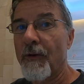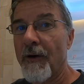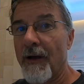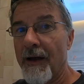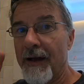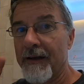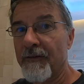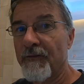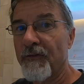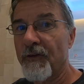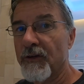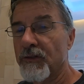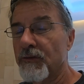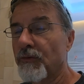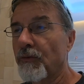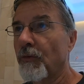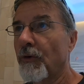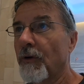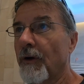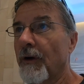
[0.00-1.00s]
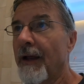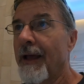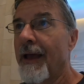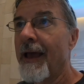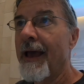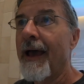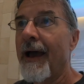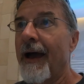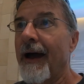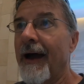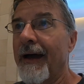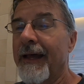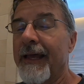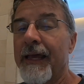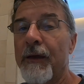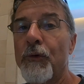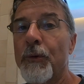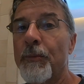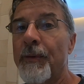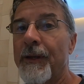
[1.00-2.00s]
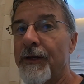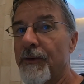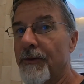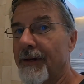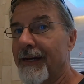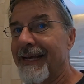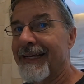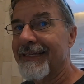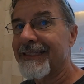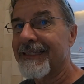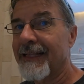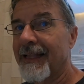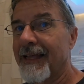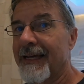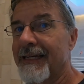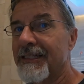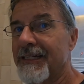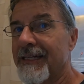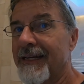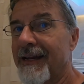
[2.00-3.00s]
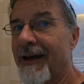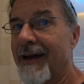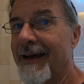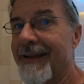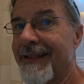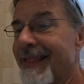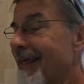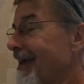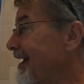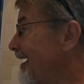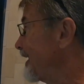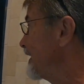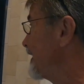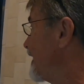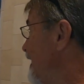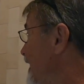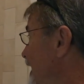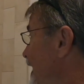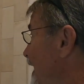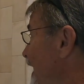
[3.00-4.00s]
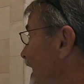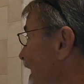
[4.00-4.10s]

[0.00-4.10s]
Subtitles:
on the first floor, he would be doing the installation on that. I